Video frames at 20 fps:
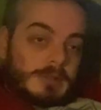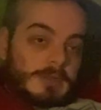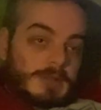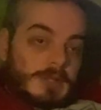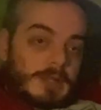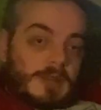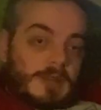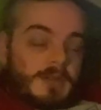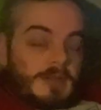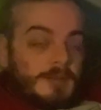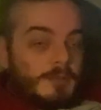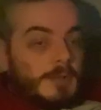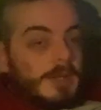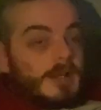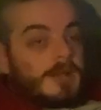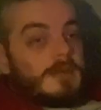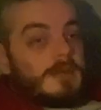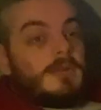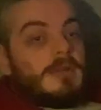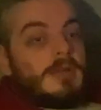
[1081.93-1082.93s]
And I think
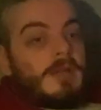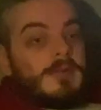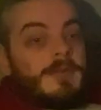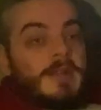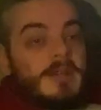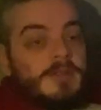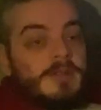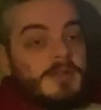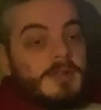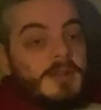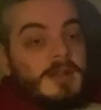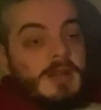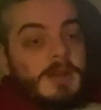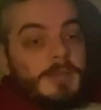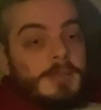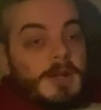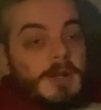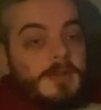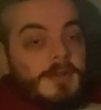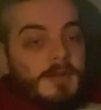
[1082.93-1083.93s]
when eventually they
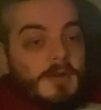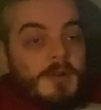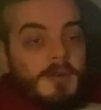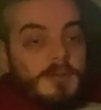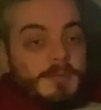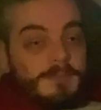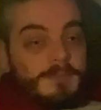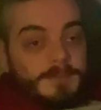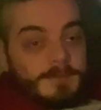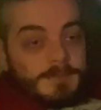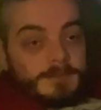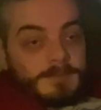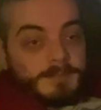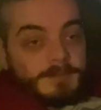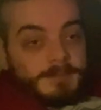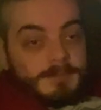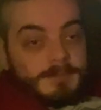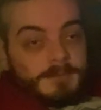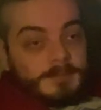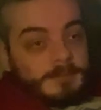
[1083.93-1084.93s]
pass on,
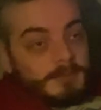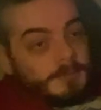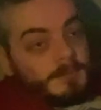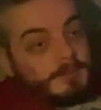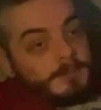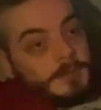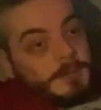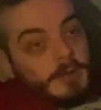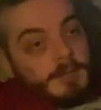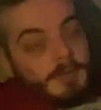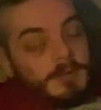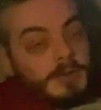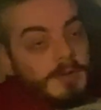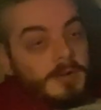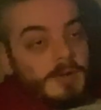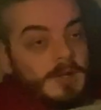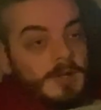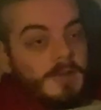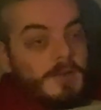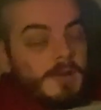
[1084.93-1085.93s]
hopefully
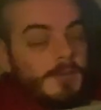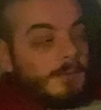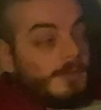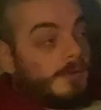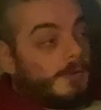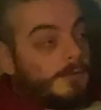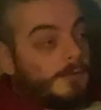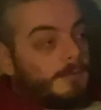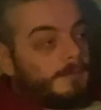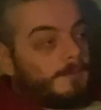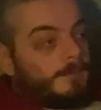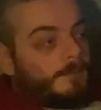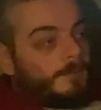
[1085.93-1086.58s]
not anytime soon,